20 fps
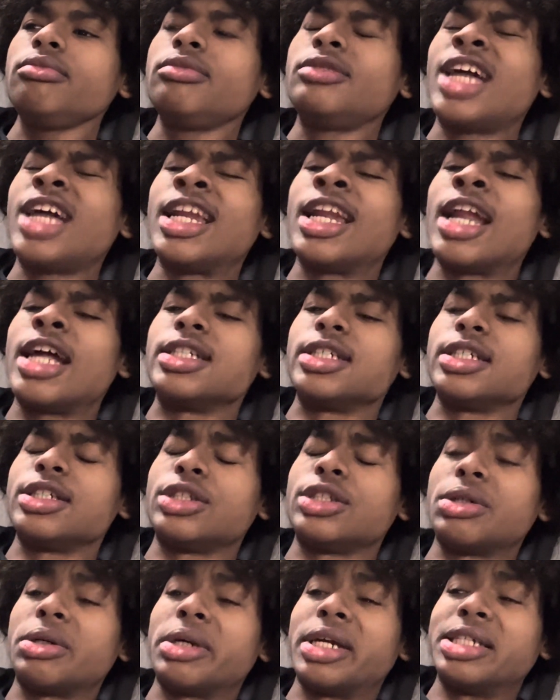at an Ashton
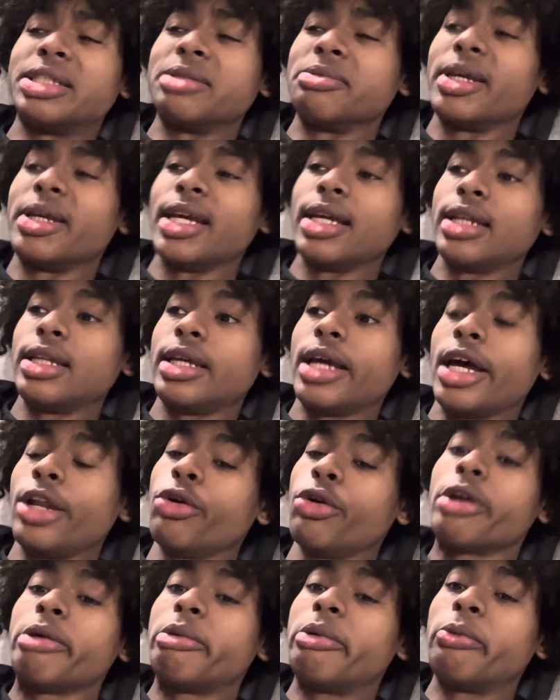store, get some candy. I
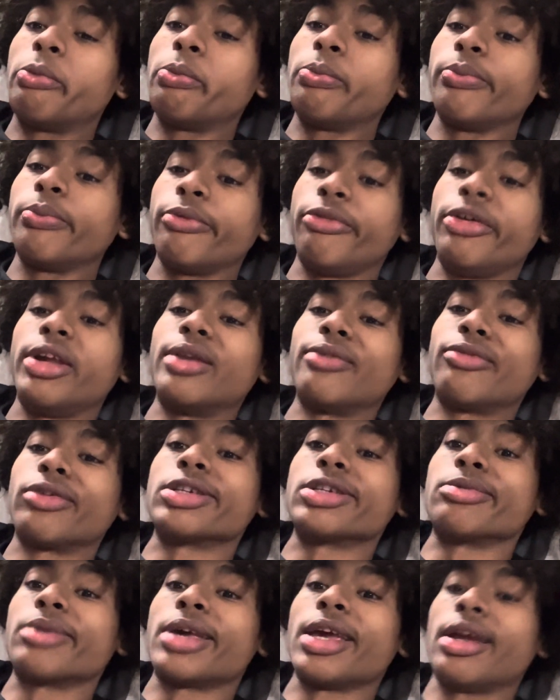look even feeding for
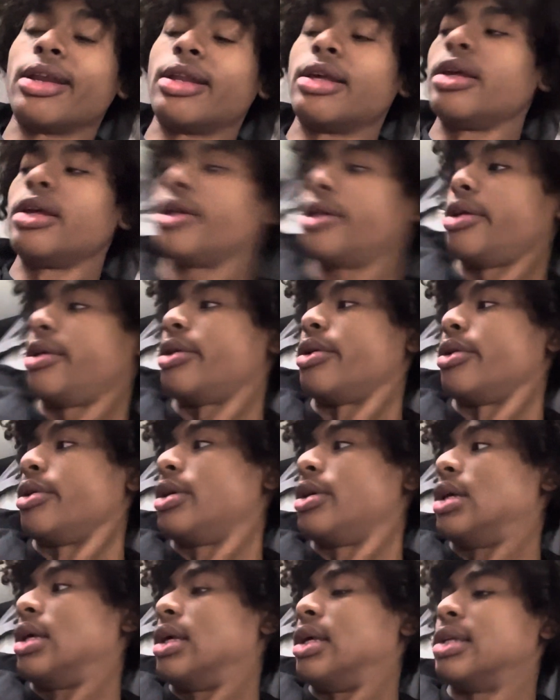some candy,
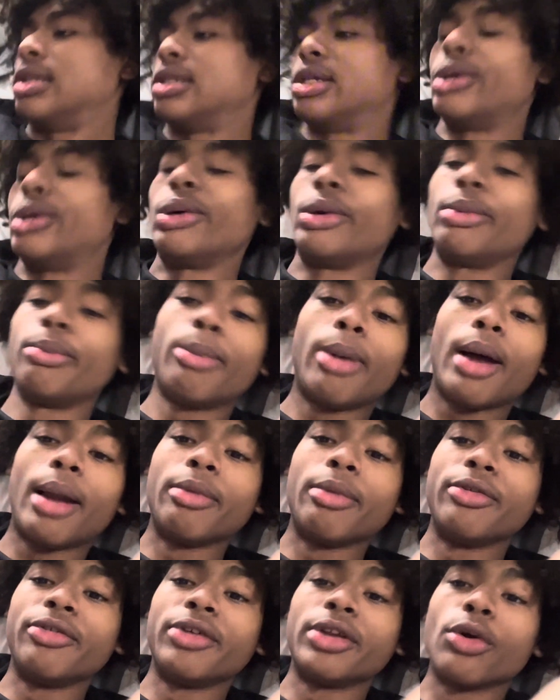so I'm
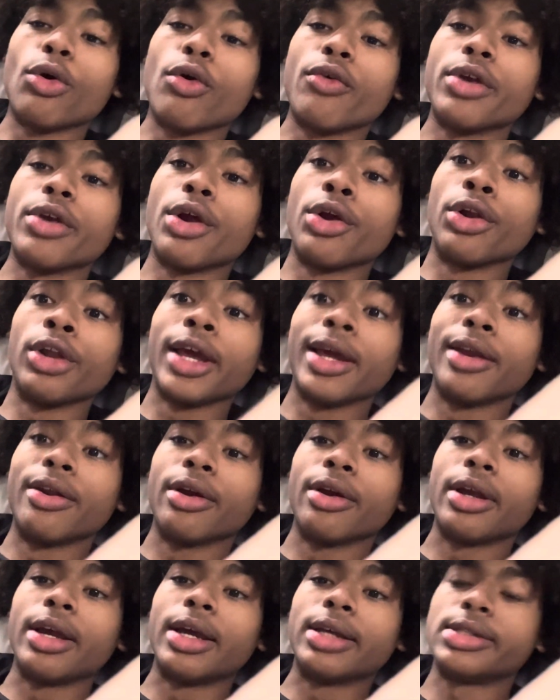probably gonna go over there later
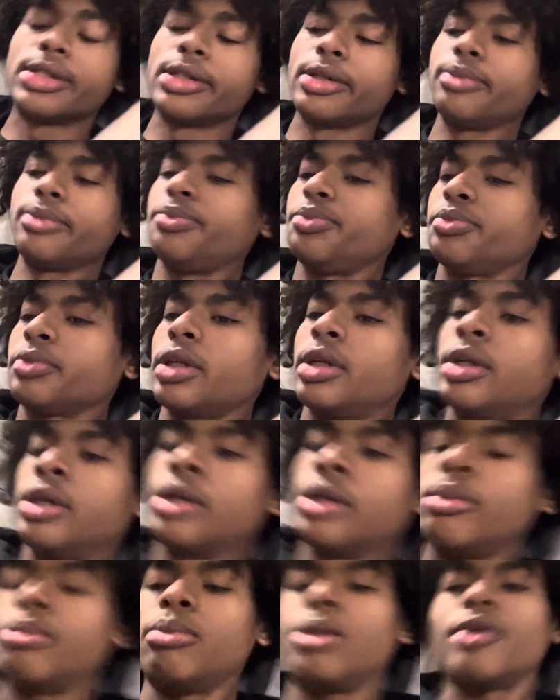and get some.
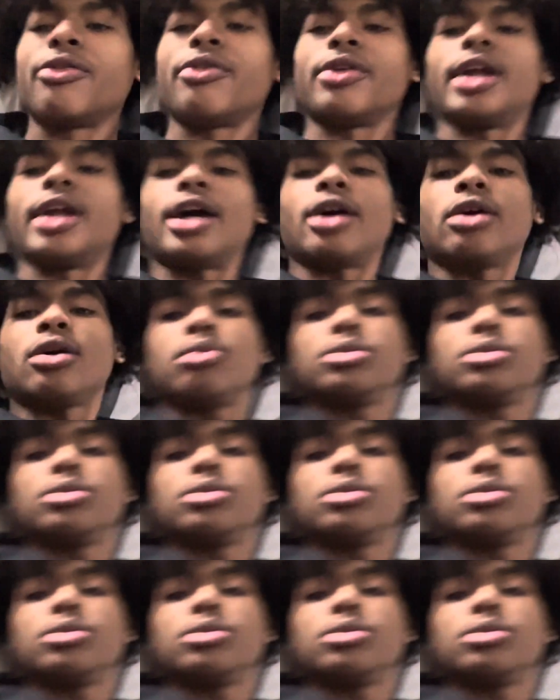But for now,